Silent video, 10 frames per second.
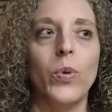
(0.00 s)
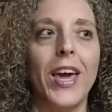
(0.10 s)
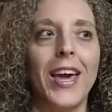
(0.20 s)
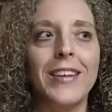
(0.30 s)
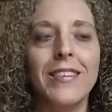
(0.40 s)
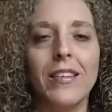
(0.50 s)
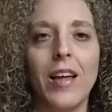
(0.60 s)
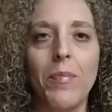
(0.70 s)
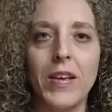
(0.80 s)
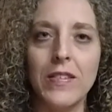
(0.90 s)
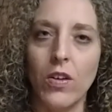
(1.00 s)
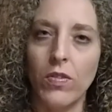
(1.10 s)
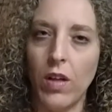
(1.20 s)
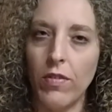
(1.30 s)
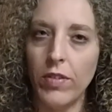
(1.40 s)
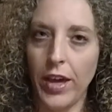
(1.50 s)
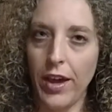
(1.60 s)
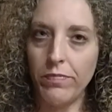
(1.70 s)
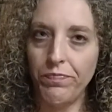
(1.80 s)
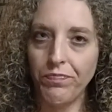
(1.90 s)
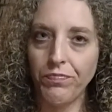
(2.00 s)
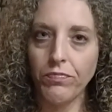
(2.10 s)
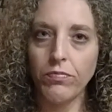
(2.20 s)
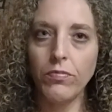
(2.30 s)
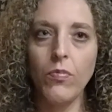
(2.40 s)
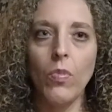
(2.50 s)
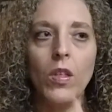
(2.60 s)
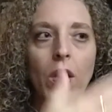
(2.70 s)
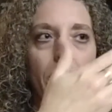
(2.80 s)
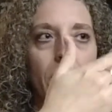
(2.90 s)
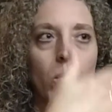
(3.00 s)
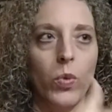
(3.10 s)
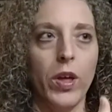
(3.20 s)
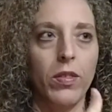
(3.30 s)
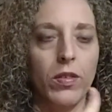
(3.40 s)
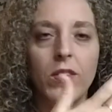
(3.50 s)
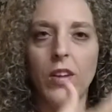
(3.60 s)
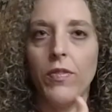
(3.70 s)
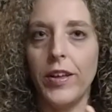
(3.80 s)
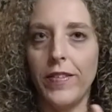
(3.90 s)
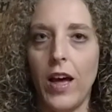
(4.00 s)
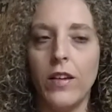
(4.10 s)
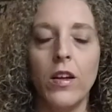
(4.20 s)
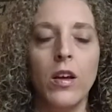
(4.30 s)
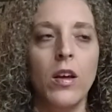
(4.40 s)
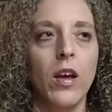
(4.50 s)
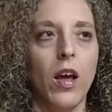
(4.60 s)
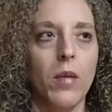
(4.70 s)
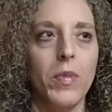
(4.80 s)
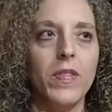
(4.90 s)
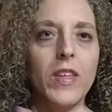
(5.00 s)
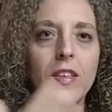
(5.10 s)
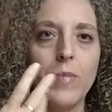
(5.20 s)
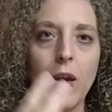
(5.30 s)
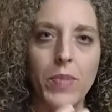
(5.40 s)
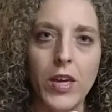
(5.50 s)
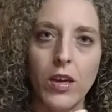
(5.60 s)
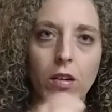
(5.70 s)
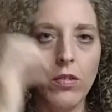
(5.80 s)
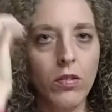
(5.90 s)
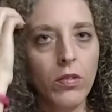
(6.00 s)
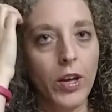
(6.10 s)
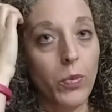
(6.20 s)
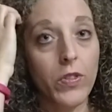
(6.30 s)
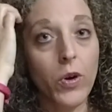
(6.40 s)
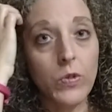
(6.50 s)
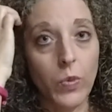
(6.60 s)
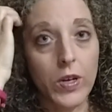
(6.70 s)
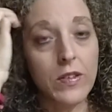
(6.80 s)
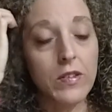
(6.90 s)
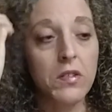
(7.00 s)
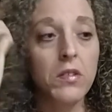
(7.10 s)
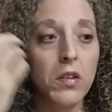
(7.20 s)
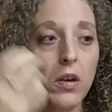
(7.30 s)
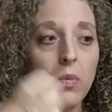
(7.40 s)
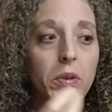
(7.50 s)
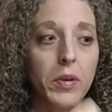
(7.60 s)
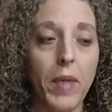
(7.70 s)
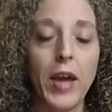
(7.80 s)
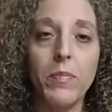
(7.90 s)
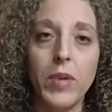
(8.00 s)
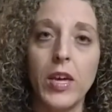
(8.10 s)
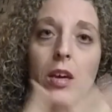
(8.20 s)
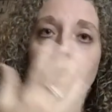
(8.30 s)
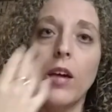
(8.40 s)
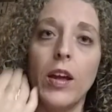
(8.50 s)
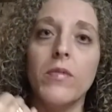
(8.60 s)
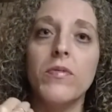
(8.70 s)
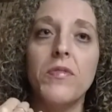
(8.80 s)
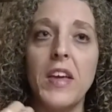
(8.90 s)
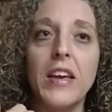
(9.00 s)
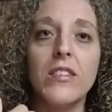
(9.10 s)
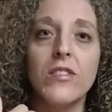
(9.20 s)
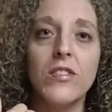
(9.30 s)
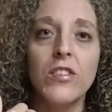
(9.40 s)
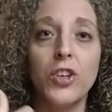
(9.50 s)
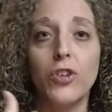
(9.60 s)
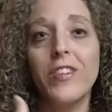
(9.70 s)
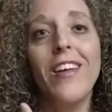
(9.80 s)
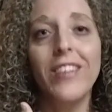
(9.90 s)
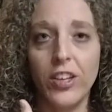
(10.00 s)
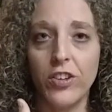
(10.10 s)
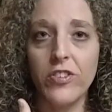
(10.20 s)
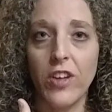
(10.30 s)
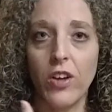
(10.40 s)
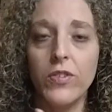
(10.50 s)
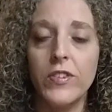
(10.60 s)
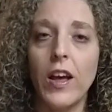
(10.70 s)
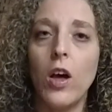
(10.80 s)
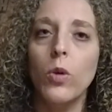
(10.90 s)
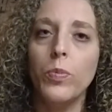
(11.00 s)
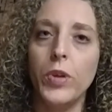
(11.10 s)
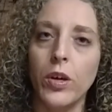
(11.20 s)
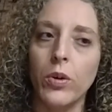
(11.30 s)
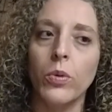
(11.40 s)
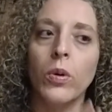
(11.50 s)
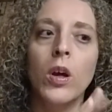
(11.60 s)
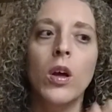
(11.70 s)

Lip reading: okay to let myself love again. And then with stuff like that. And these might be, like with those ones, really might be kind of things you're telling yourself to help you